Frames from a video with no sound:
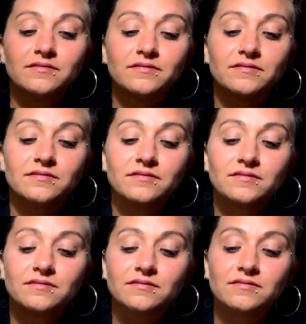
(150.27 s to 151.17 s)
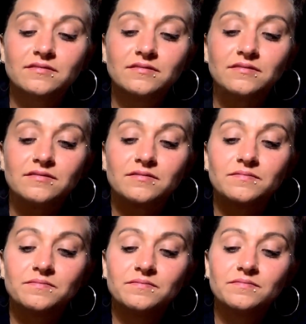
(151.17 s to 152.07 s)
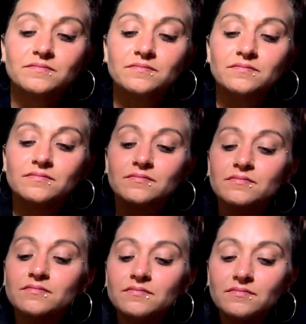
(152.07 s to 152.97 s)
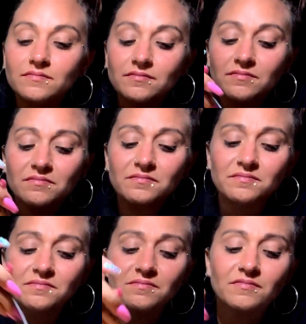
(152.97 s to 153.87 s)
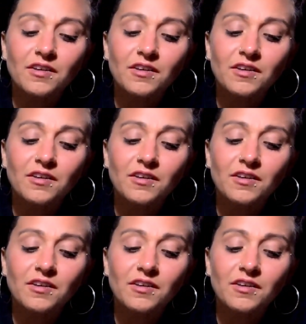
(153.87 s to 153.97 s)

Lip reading: This person isn't speaking.